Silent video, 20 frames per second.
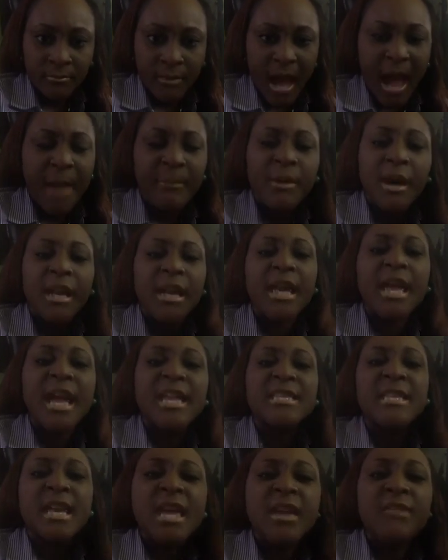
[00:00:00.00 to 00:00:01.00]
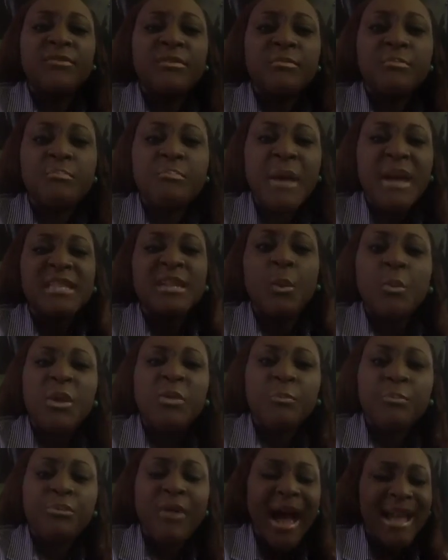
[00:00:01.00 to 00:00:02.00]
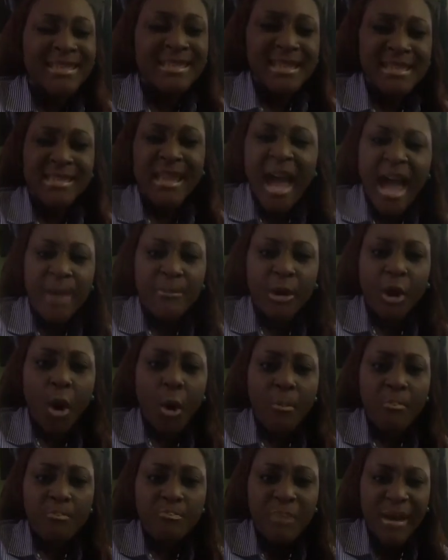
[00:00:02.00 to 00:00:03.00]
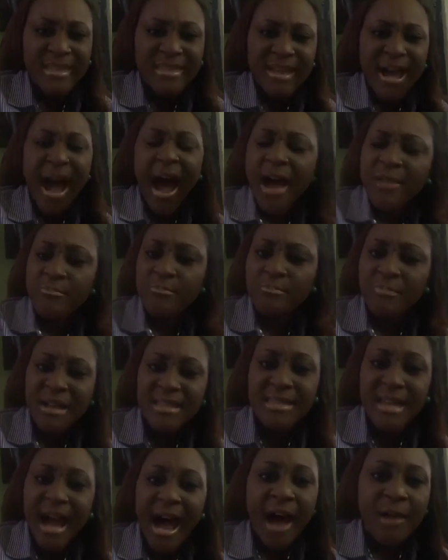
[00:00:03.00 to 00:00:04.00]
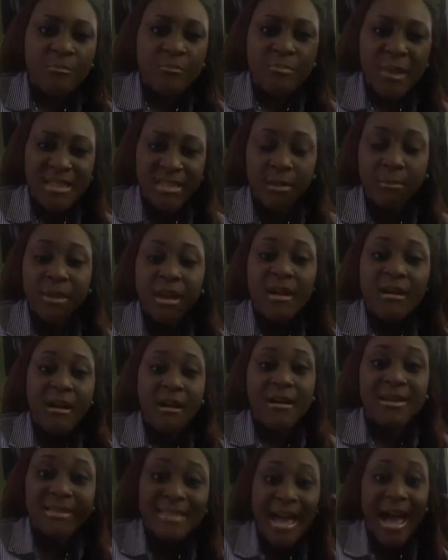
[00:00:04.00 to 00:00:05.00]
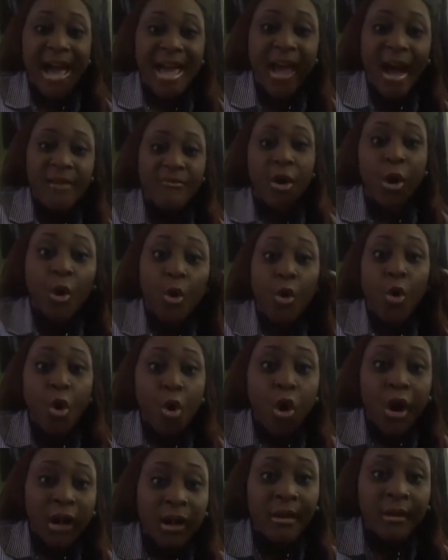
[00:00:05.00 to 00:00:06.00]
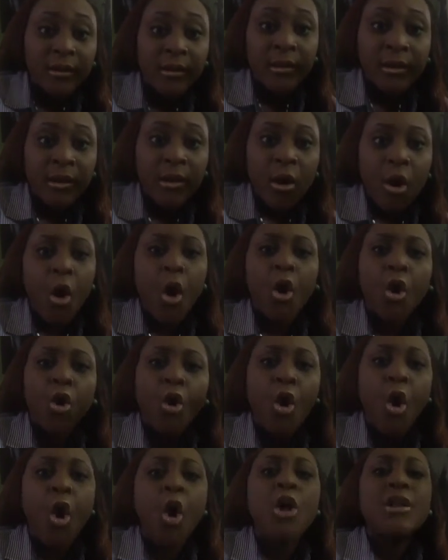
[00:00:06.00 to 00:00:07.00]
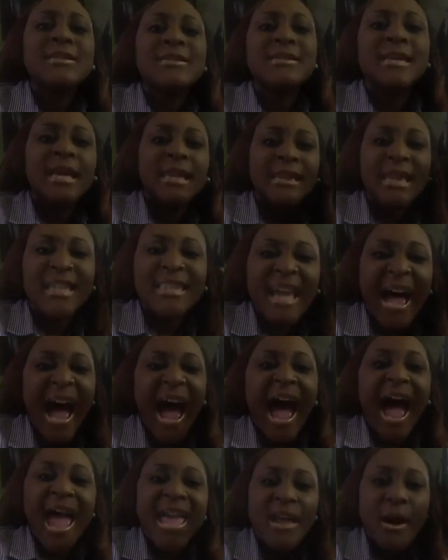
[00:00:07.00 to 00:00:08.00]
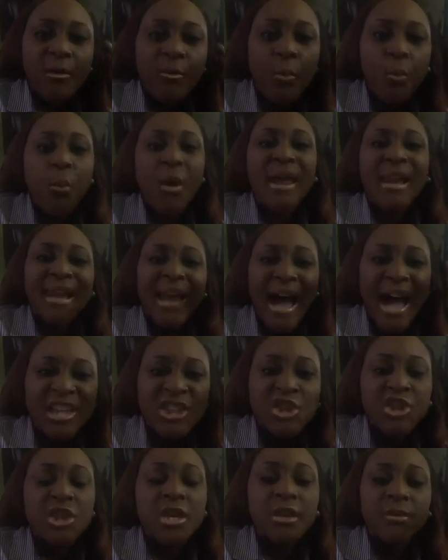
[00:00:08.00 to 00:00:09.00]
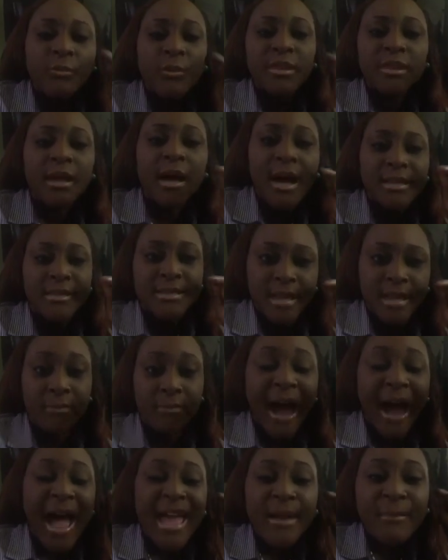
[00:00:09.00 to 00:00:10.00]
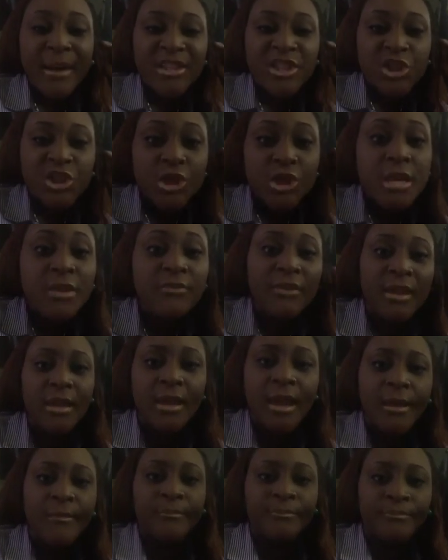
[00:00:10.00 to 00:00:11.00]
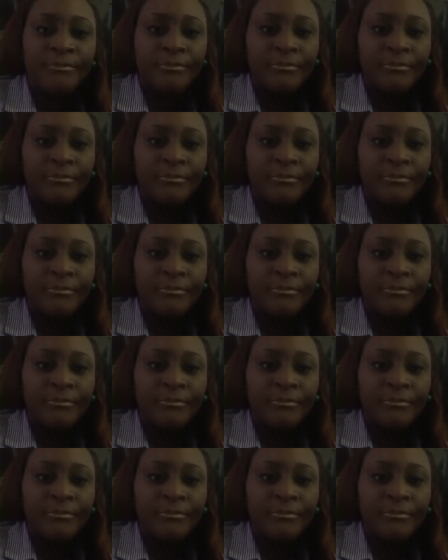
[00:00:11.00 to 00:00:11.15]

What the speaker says: I'm going to get even better. With practice, I become better and better and better because I have a goal. Or goals that I will achieve with God's help. I am achieving them.